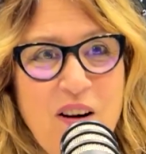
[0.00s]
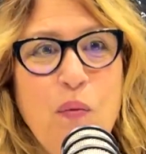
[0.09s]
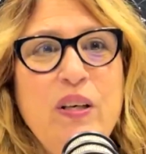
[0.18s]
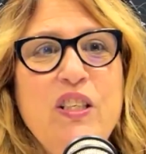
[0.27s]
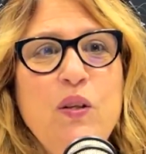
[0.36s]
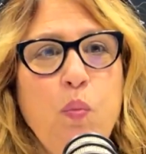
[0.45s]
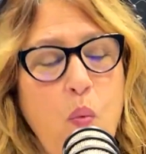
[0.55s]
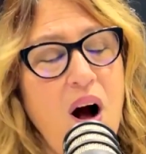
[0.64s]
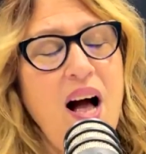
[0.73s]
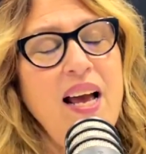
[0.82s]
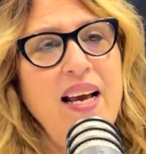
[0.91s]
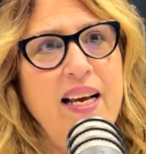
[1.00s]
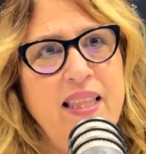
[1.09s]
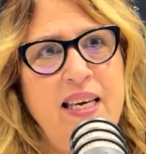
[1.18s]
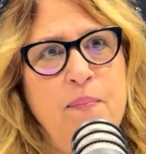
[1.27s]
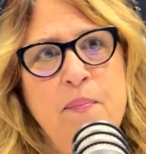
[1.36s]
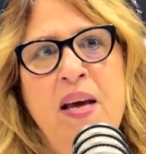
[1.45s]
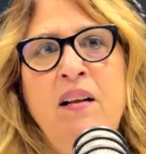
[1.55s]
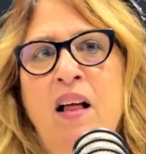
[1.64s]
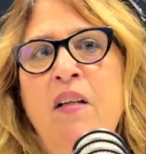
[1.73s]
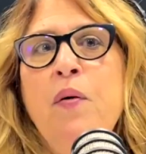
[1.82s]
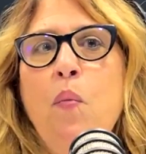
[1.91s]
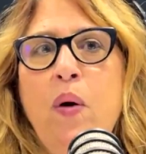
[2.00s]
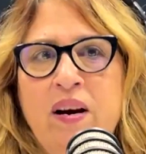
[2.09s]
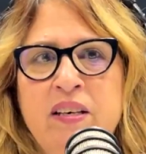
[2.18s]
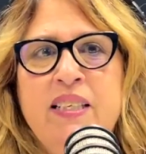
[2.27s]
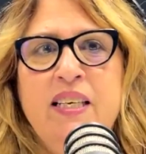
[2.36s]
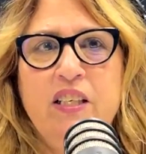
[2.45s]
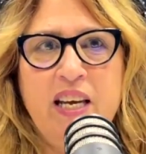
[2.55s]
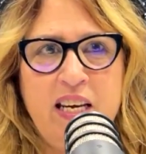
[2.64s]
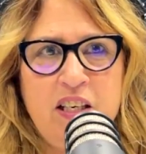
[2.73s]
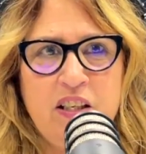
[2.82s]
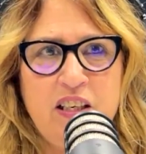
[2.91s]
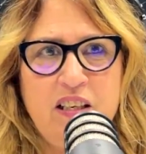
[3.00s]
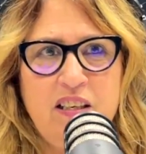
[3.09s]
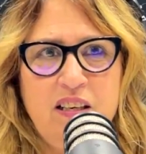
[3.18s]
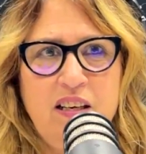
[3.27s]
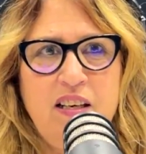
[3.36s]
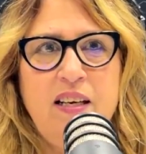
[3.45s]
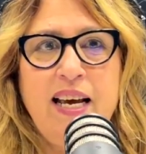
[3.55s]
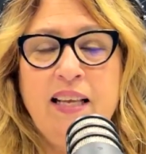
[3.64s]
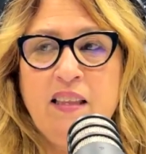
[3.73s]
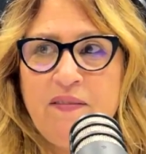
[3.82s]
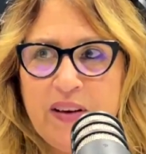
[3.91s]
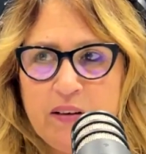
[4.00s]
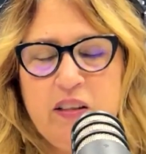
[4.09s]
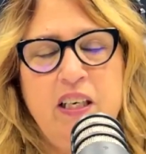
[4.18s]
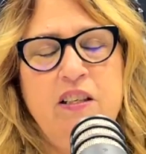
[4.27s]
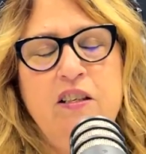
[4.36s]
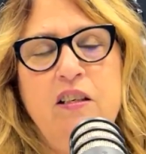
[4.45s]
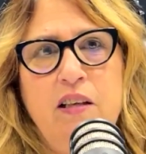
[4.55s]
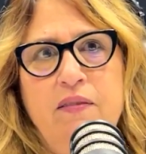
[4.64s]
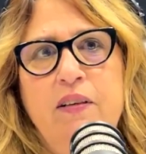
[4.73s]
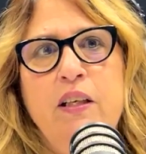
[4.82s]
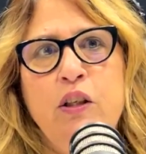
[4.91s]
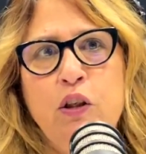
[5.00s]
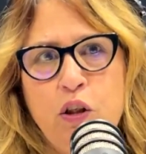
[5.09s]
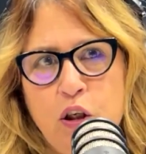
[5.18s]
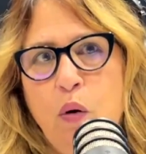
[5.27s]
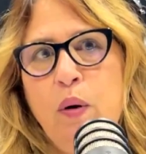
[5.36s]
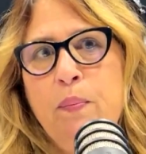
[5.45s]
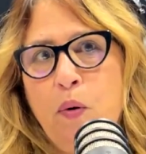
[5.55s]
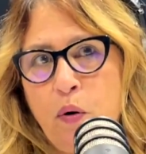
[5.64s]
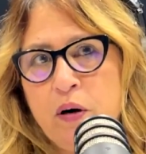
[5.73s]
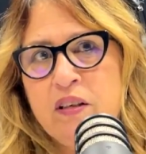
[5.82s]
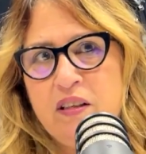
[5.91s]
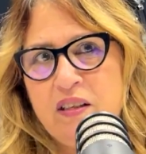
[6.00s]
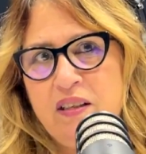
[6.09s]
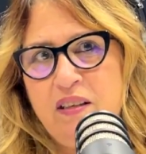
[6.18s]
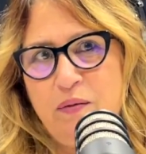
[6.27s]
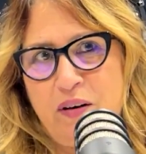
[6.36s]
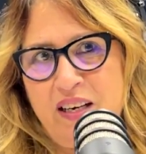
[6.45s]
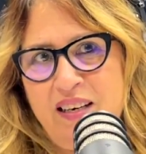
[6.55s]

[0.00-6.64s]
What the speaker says: Which is why I think mental health awareness education at the foundational level is so important, right?